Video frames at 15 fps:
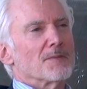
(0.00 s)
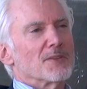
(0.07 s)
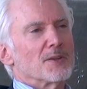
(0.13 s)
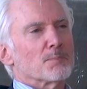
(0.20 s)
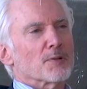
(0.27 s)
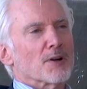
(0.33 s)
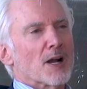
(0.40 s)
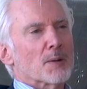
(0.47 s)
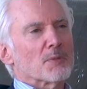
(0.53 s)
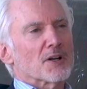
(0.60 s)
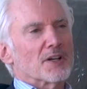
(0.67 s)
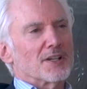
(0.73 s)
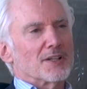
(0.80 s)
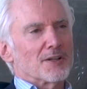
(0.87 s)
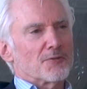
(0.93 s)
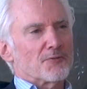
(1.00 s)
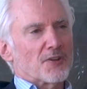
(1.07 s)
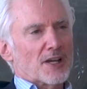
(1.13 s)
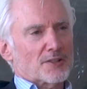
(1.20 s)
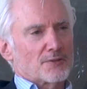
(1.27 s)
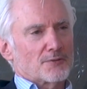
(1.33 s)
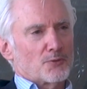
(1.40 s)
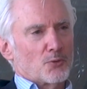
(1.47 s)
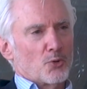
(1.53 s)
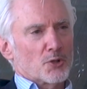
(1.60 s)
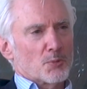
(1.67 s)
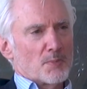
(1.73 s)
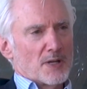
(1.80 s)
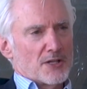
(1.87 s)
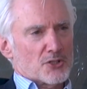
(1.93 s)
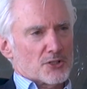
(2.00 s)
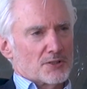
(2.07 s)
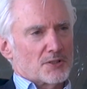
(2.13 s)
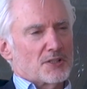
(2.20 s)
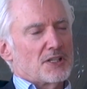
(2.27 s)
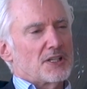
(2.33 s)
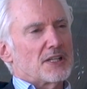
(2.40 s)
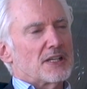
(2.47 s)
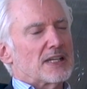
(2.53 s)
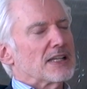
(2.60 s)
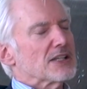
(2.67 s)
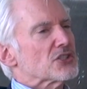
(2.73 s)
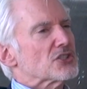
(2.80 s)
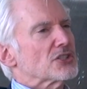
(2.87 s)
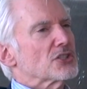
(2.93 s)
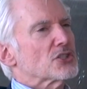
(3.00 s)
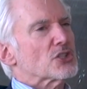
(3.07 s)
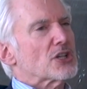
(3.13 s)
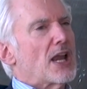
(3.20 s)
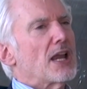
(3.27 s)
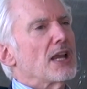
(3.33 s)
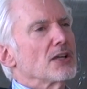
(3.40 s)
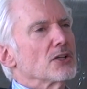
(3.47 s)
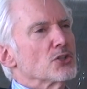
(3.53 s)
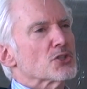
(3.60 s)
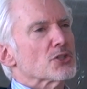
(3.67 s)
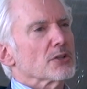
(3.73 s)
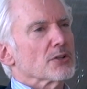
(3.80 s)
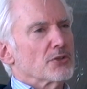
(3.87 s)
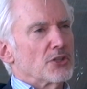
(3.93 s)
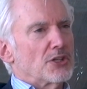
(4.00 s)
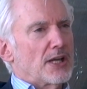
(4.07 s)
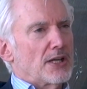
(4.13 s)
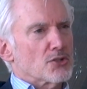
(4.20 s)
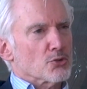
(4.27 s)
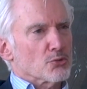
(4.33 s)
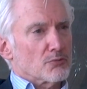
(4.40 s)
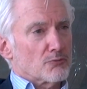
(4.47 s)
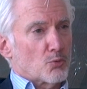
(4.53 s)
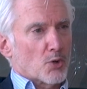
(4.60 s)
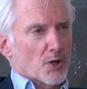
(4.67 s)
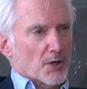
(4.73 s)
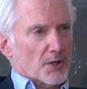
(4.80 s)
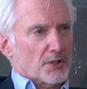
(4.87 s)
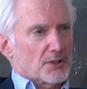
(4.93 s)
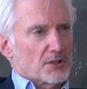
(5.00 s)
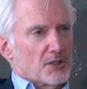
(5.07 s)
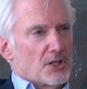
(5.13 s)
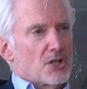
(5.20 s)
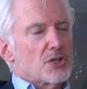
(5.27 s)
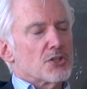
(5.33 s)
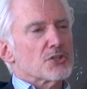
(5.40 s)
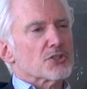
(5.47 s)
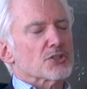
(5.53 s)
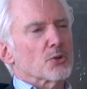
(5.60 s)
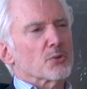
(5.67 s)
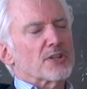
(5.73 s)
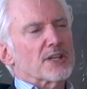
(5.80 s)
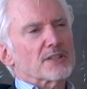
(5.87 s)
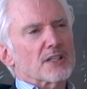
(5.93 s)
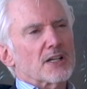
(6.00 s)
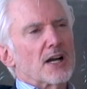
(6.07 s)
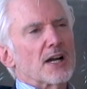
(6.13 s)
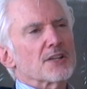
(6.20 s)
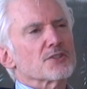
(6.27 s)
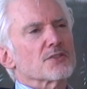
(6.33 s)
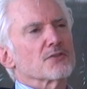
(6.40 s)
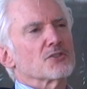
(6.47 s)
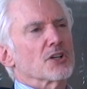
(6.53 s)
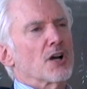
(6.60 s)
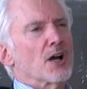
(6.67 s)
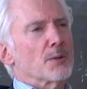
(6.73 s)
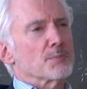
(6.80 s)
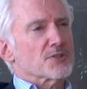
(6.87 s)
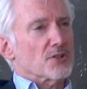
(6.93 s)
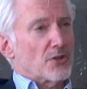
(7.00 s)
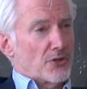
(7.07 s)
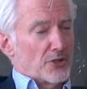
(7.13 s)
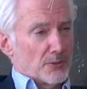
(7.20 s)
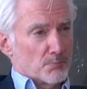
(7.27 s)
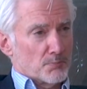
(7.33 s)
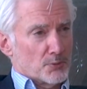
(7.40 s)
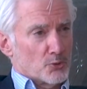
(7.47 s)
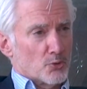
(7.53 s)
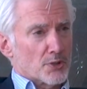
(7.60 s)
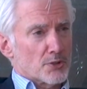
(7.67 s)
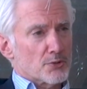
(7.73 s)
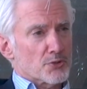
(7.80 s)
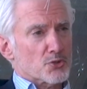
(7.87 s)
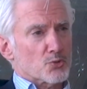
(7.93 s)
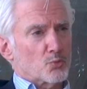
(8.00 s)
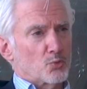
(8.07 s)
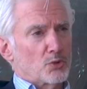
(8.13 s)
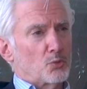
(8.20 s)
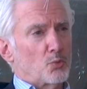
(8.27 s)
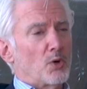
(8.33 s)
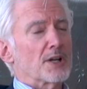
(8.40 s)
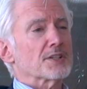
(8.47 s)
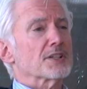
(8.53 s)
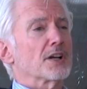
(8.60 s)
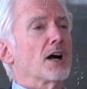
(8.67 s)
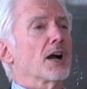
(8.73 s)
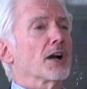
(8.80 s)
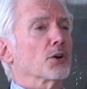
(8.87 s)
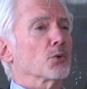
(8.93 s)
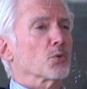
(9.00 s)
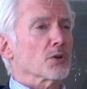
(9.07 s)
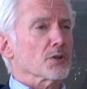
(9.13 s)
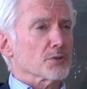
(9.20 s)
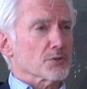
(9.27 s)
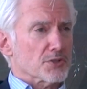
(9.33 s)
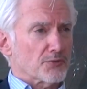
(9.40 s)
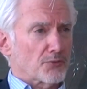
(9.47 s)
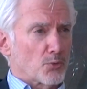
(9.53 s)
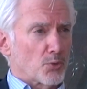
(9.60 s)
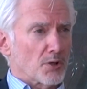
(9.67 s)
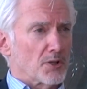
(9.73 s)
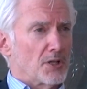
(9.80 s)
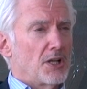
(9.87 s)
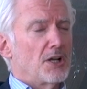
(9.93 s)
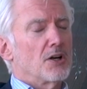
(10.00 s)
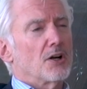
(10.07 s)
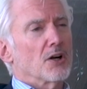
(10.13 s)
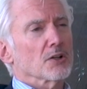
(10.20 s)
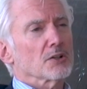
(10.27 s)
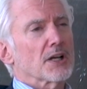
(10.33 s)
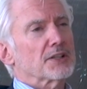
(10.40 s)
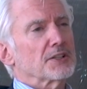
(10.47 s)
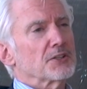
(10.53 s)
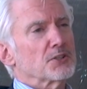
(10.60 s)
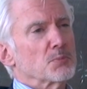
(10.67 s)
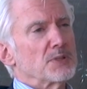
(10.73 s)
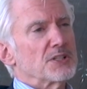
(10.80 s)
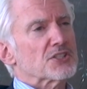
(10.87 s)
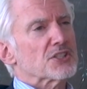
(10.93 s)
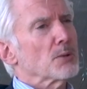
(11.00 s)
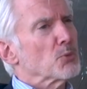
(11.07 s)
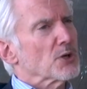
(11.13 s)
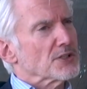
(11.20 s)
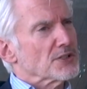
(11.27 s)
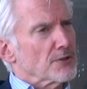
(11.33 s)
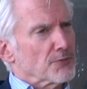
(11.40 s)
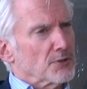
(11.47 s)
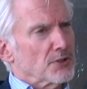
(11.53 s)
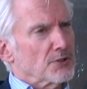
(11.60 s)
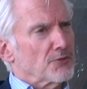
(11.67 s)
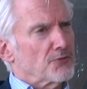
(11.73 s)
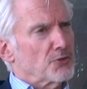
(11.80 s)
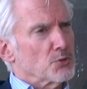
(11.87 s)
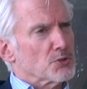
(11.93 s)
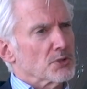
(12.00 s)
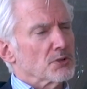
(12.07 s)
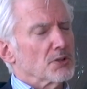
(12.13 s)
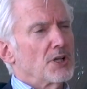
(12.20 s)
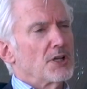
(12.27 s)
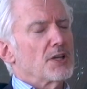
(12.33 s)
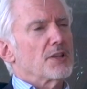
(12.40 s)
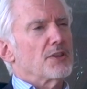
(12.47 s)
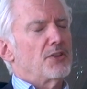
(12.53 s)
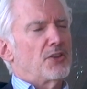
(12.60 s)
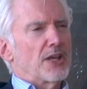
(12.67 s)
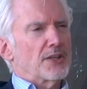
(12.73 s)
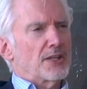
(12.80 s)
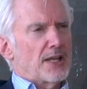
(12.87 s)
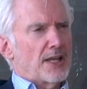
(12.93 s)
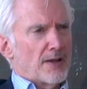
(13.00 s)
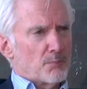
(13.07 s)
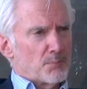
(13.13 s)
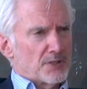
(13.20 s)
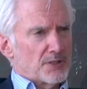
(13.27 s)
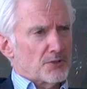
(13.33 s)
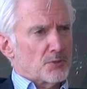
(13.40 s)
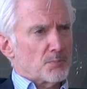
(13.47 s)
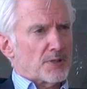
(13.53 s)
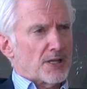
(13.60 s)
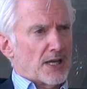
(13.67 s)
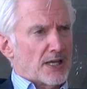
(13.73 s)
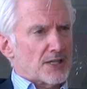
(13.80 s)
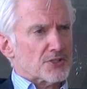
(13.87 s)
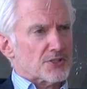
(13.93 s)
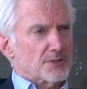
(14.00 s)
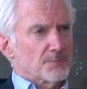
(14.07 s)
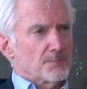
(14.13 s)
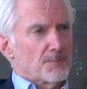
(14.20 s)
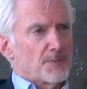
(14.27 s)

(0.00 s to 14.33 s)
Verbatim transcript: The primary effect of automation is to change the nature of work so that the kinds of jobs that employers will want to hire workers for are likely to be somewhat different in the future than they have been in the past.